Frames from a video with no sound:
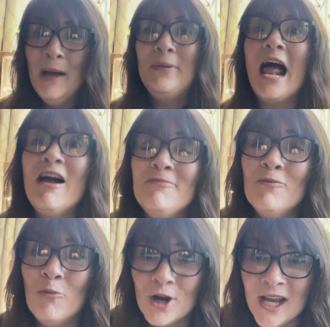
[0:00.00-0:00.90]
but I have
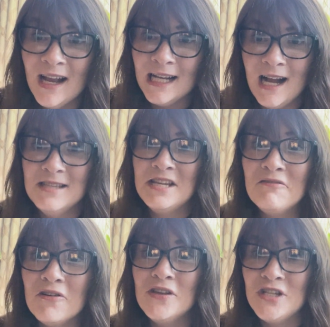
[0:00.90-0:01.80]
been working on
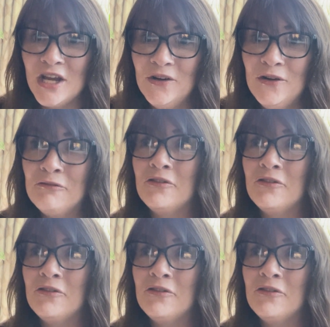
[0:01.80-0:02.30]
content for the channel for